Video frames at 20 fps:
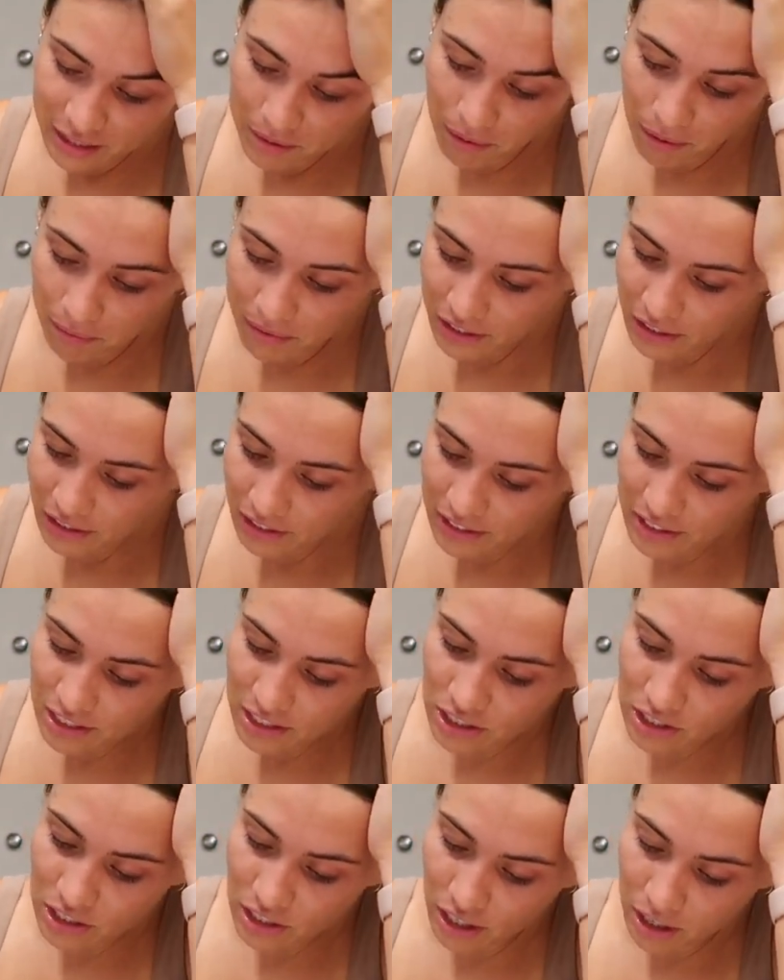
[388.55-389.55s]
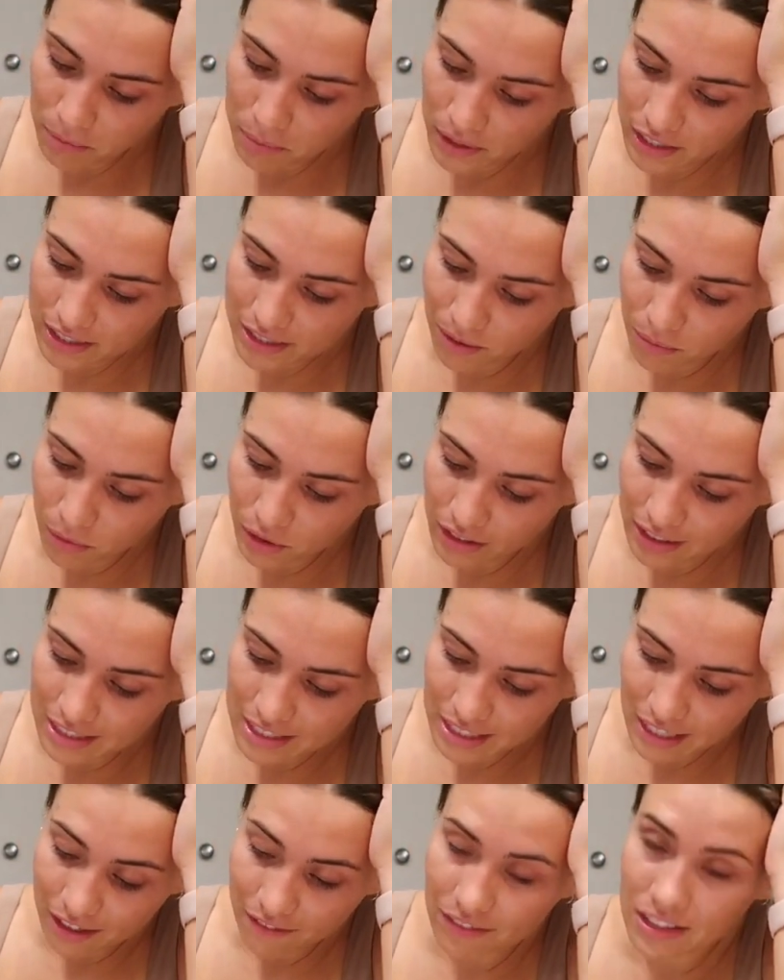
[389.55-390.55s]
it's probably good to start because I'm really
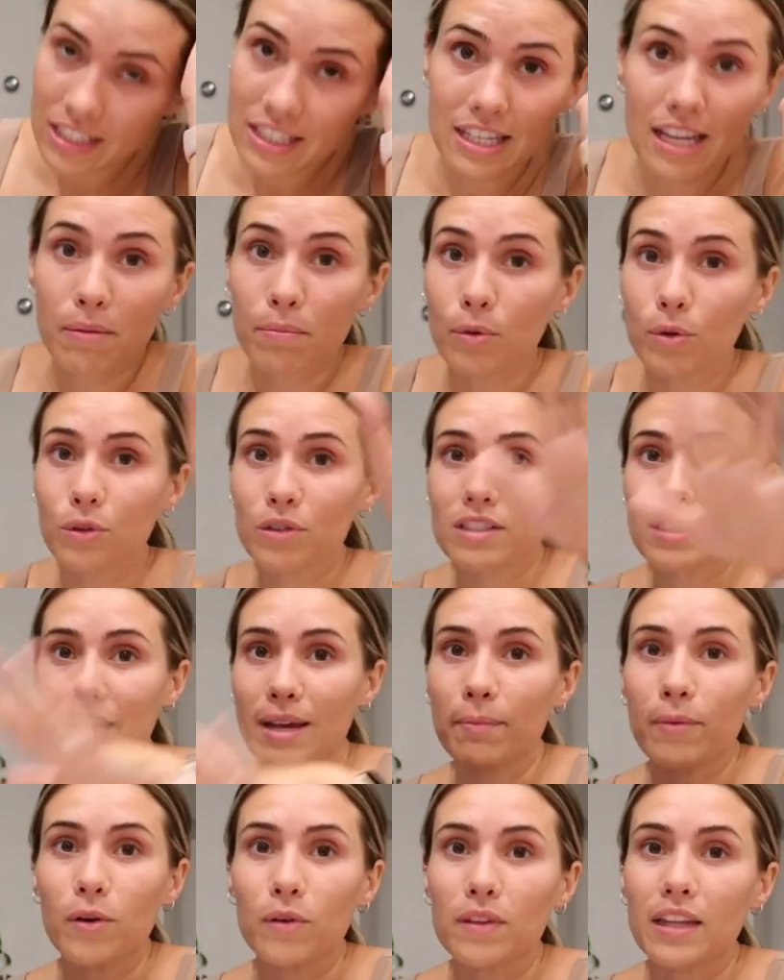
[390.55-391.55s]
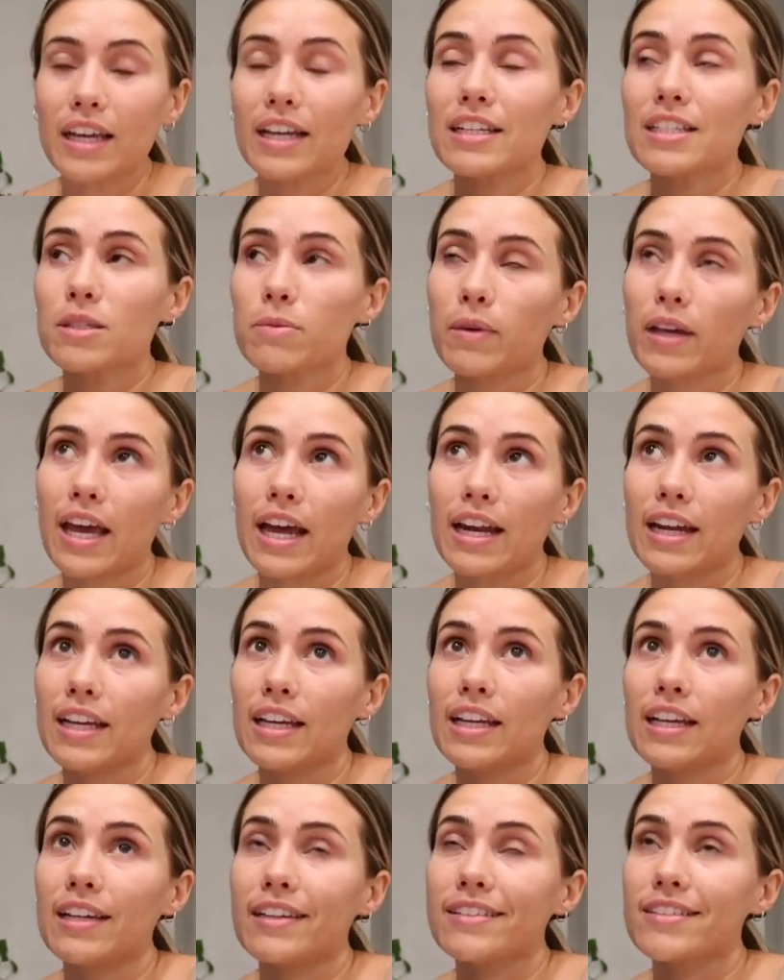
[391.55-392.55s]
sick of the same old, like
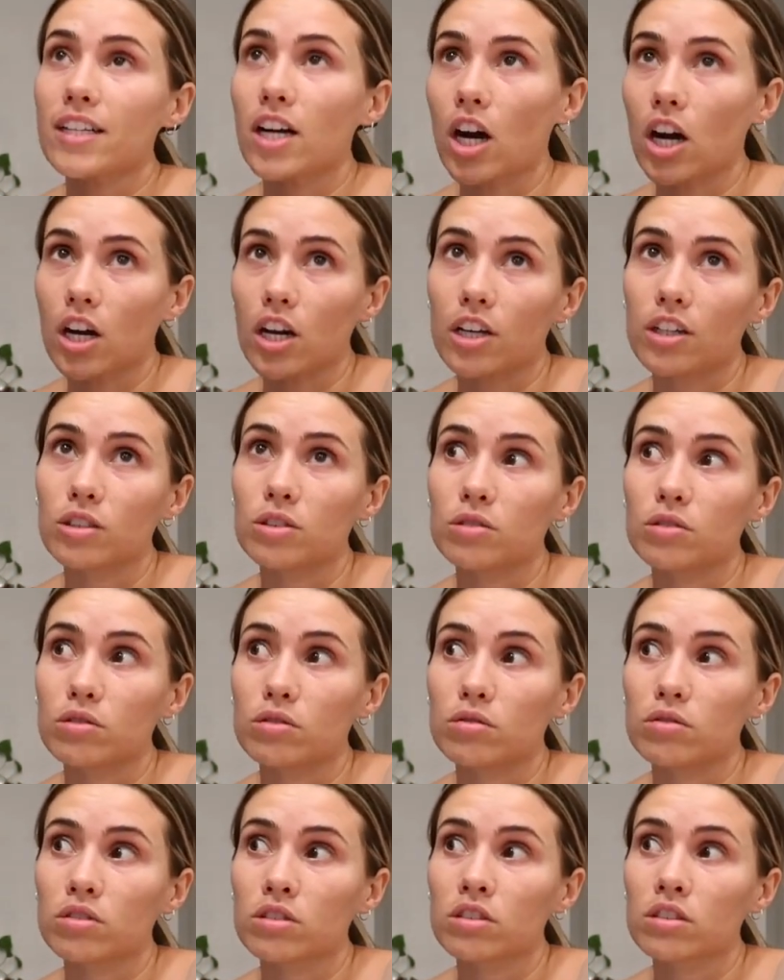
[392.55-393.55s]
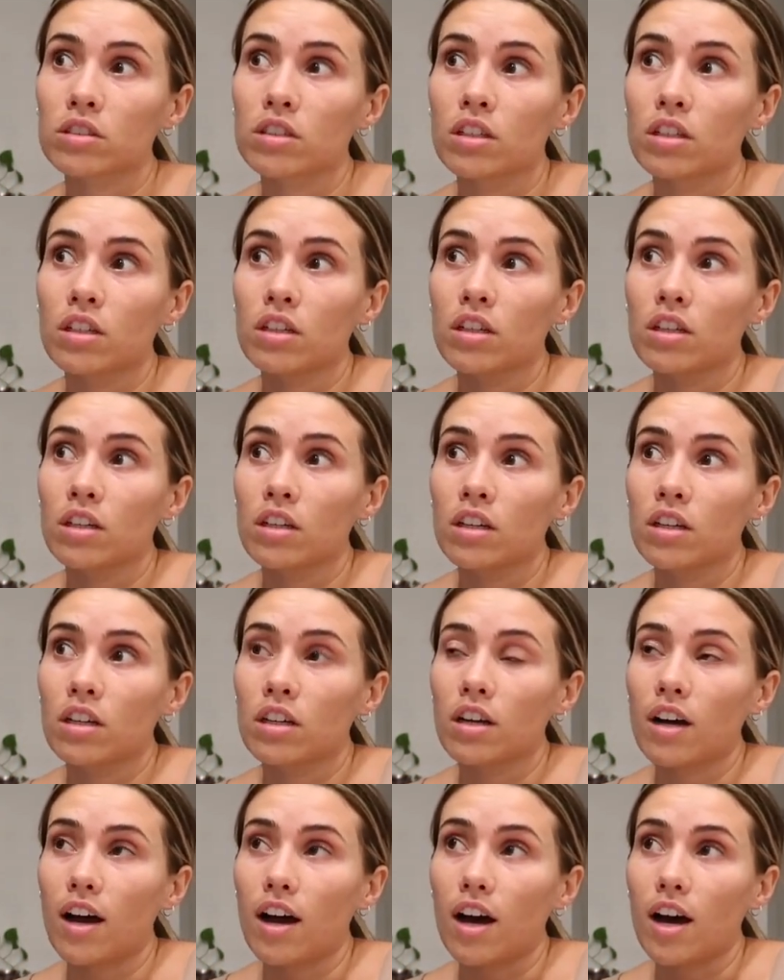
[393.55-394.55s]
spaghetti, tacos,
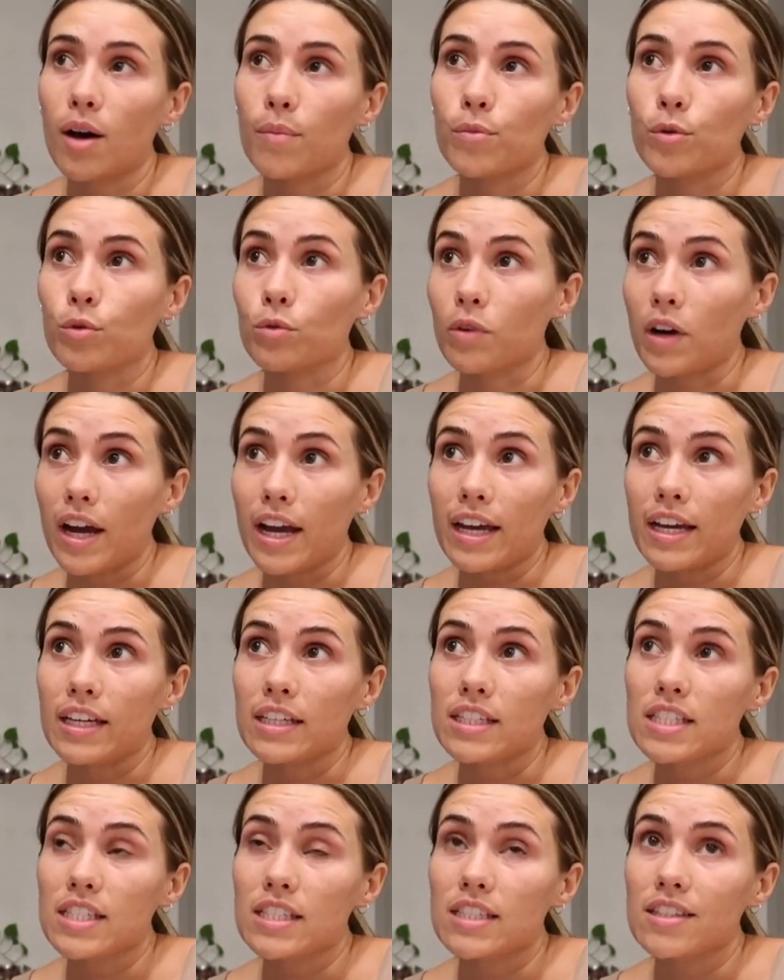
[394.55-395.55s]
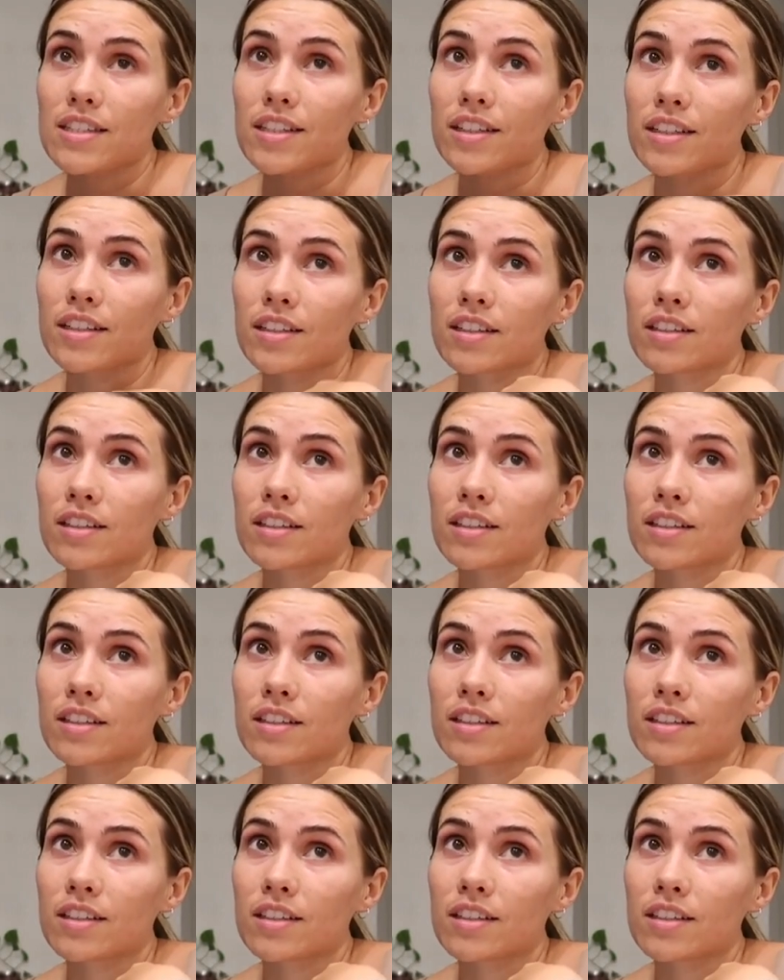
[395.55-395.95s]
rice,